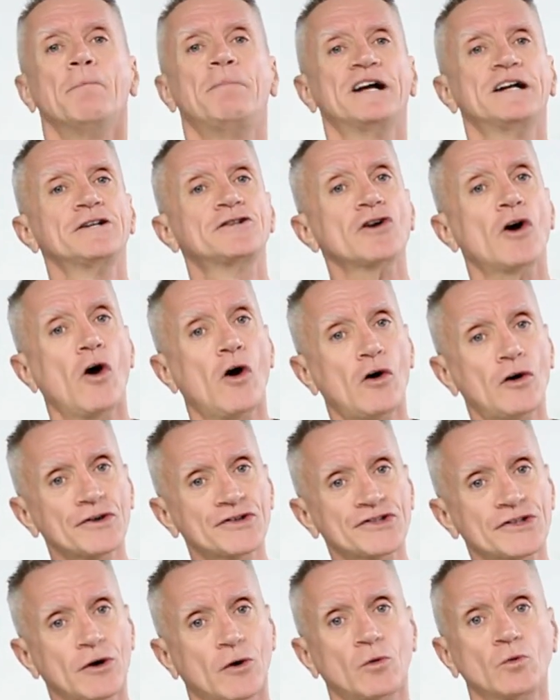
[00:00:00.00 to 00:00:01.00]
But it's
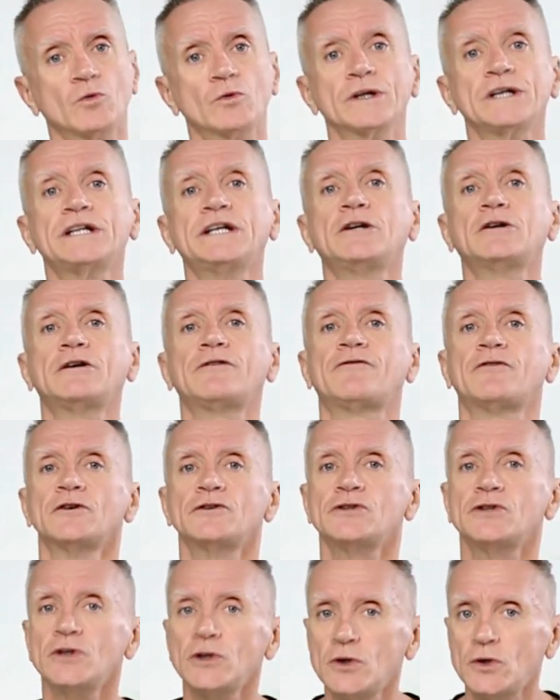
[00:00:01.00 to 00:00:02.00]
also really good for
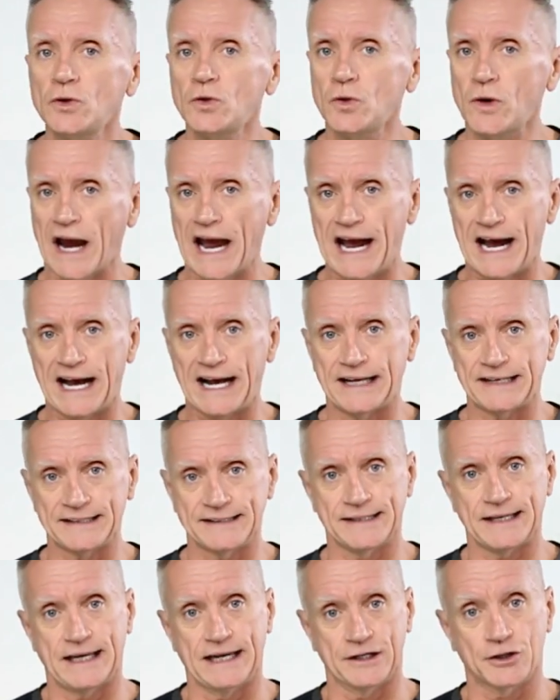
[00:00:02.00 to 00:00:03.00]
you
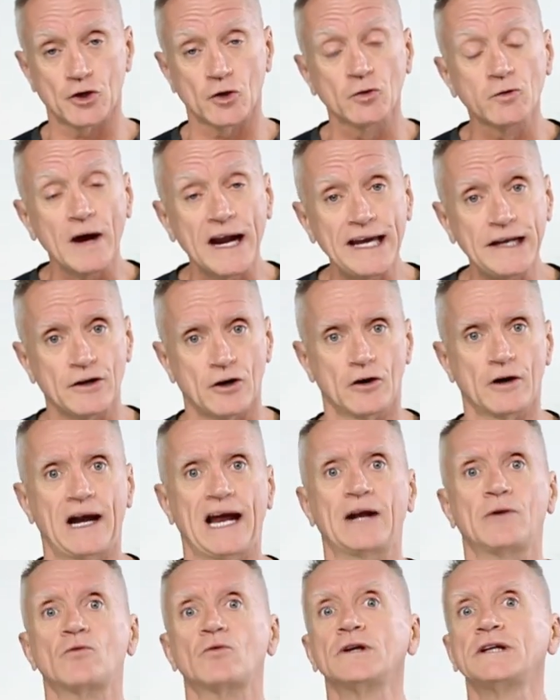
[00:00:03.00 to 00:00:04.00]
as a trainer
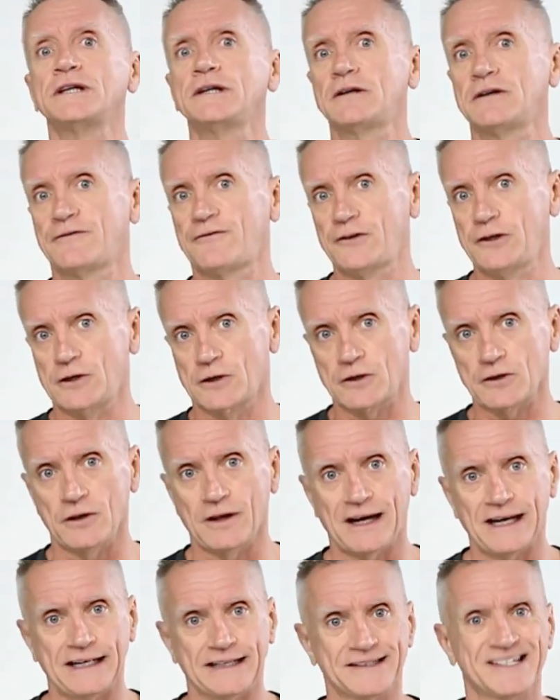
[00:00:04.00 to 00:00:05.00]
and really good for your
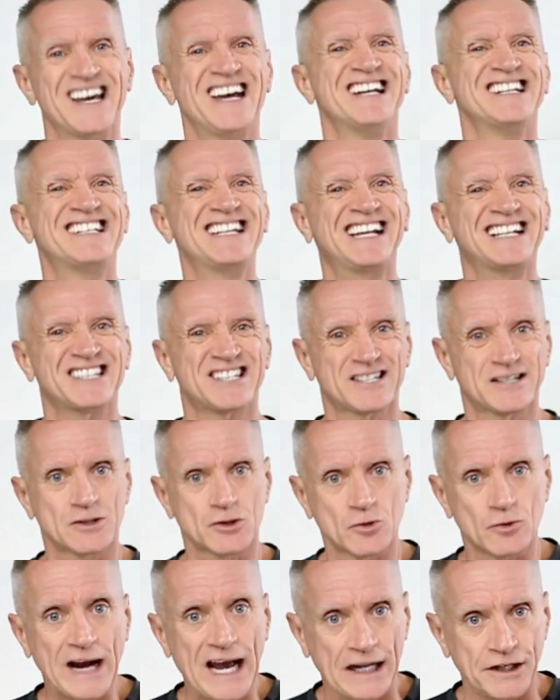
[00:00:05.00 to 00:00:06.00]
clients to get
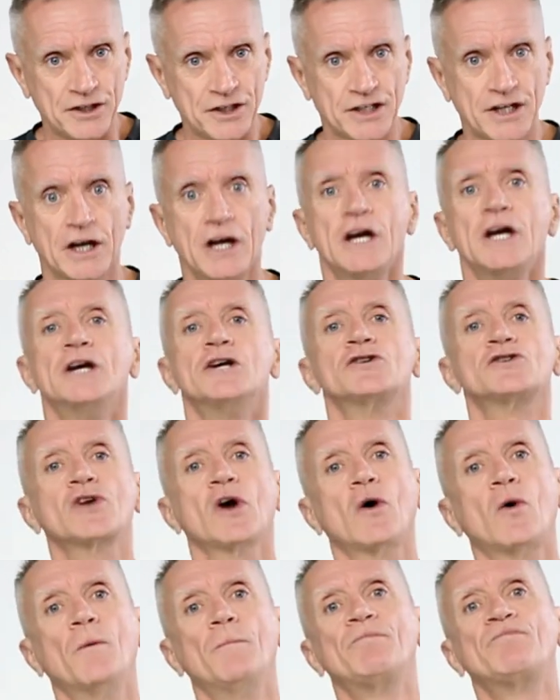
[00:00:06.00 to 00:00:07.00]
stretched.
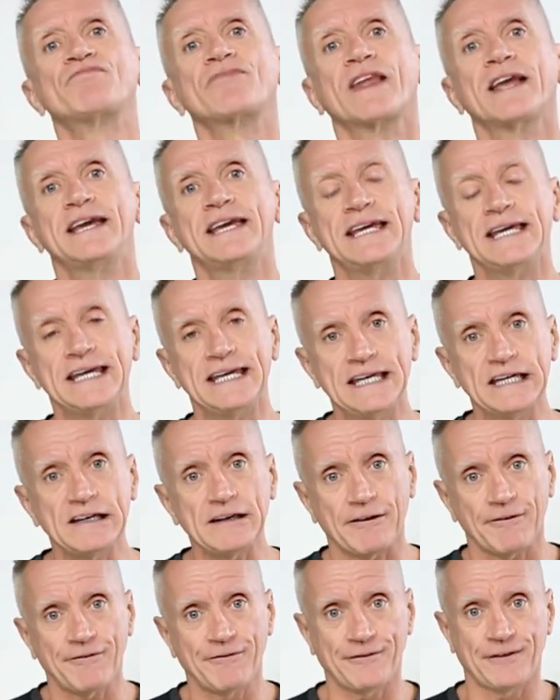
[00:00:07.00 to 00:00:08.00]
So
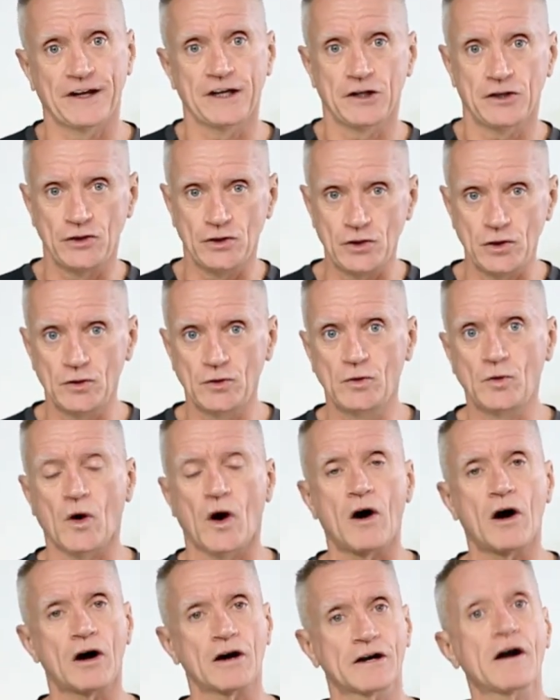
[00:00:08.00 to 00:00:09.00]
if you
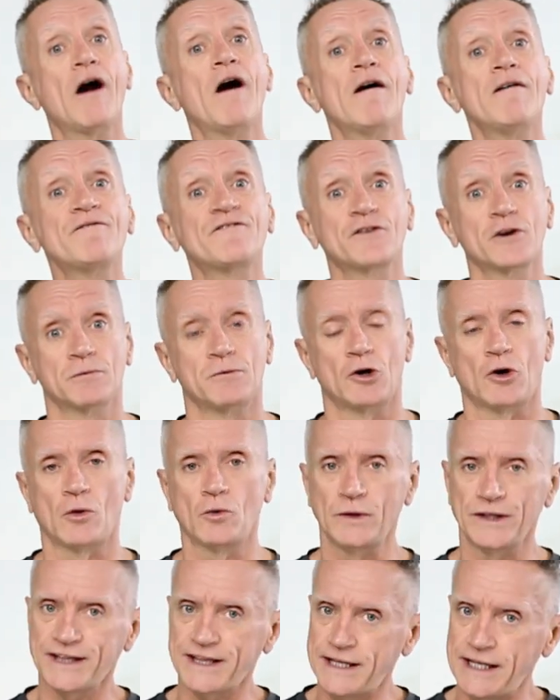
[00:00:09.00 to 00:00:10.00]
are
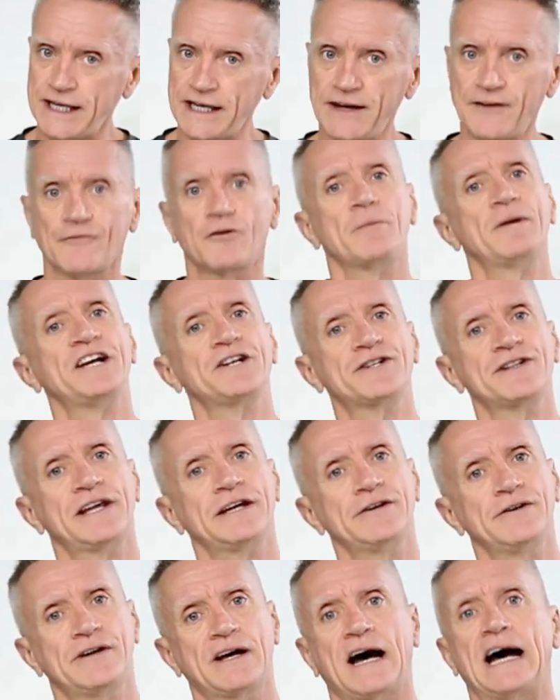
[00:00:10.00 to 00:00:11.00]
comfortable with the information
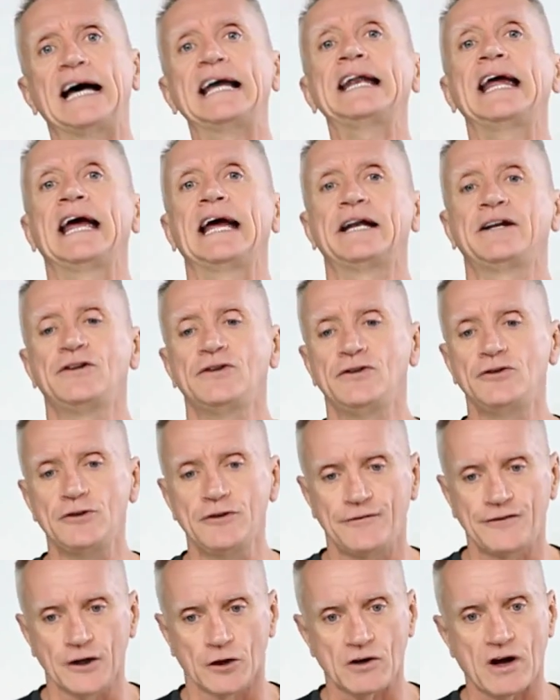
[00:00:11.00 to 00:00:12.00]
that you got and
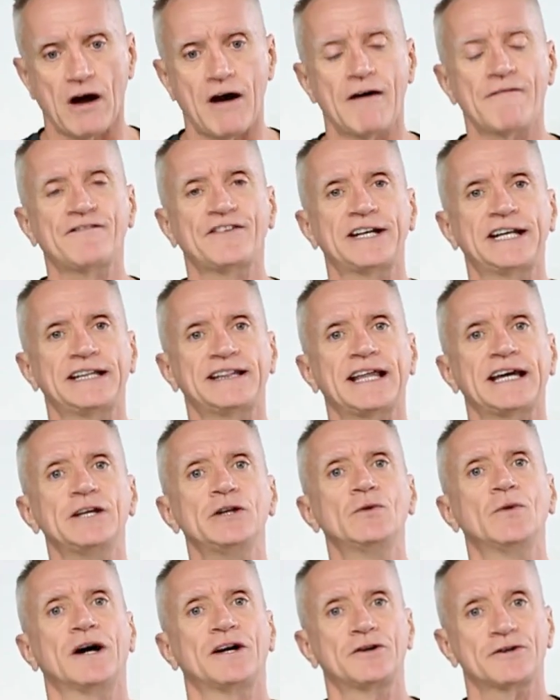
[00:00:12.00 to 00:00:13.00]
you feel confident
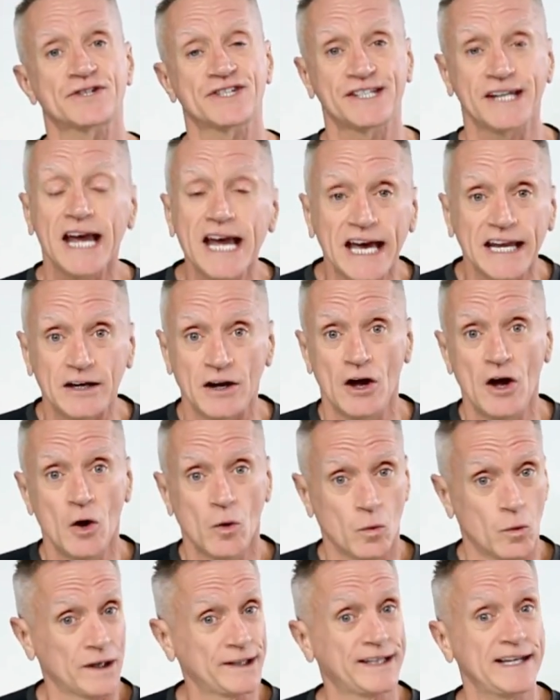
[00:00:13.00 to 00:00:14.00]
that you understand
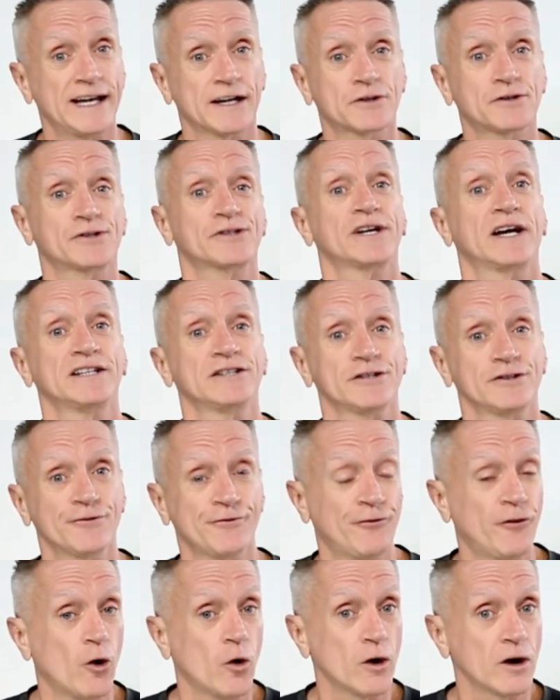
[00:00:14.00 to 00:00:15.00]
what the exercise is
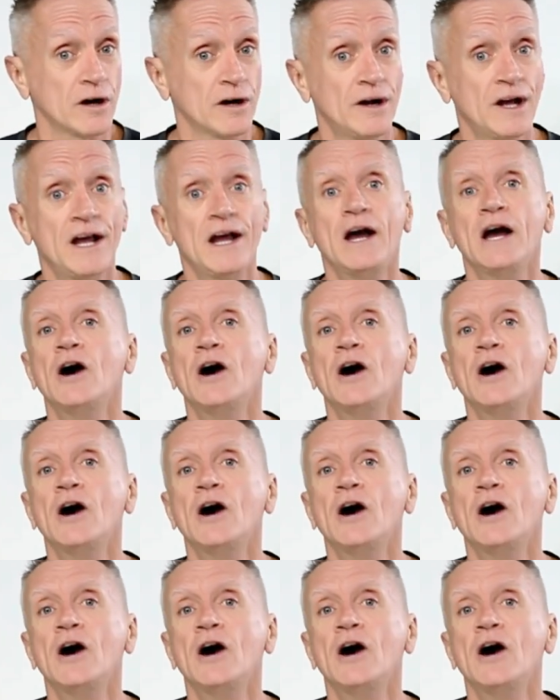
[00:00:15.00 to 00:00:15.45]
for,